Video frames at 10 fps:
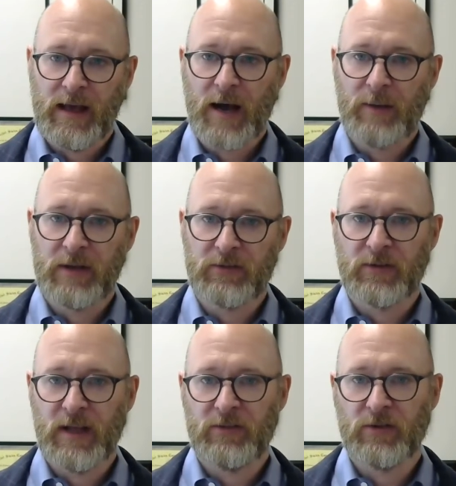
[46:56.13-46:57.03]

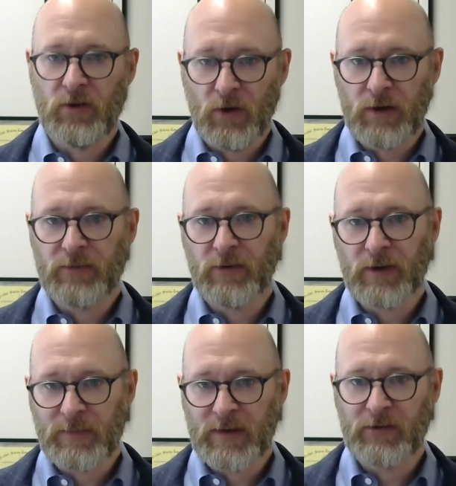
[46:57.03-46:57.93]
it's good for an
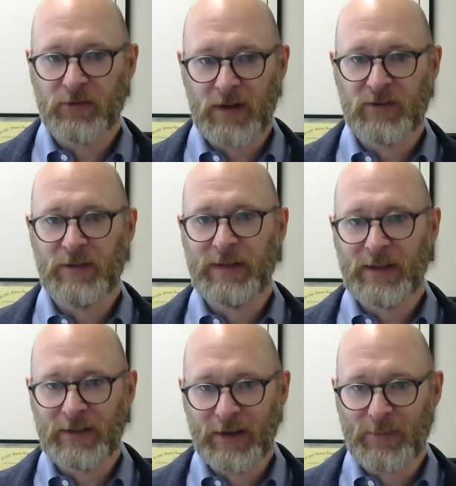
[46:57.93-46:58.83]
administration to be
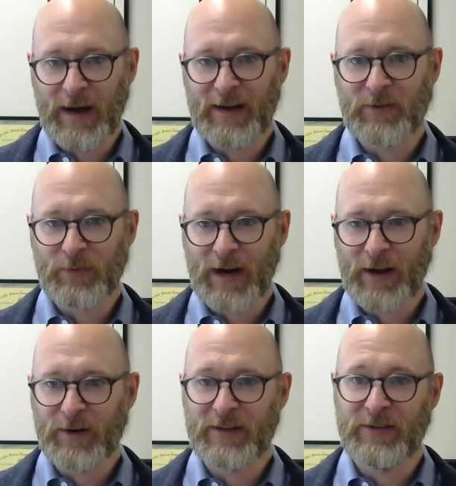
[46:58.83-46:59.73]
clear about its
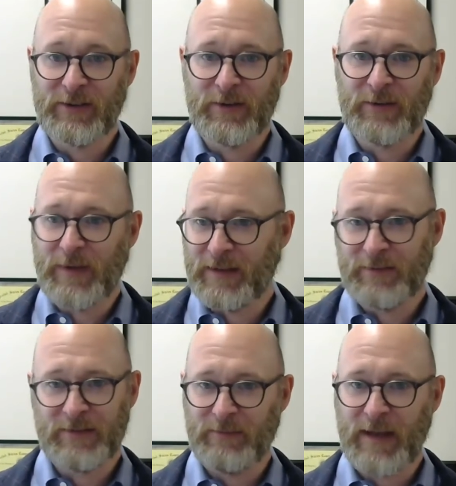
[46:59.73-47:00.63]
priorities
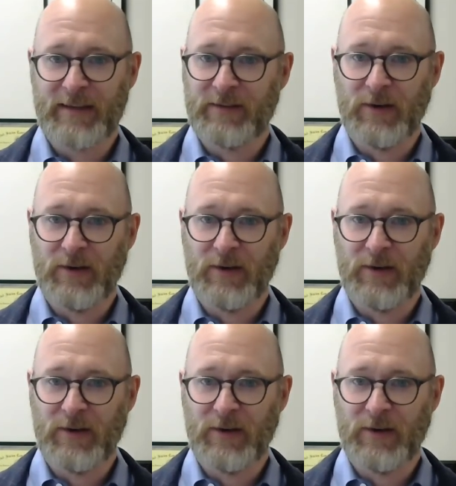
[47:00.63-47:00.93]
and to make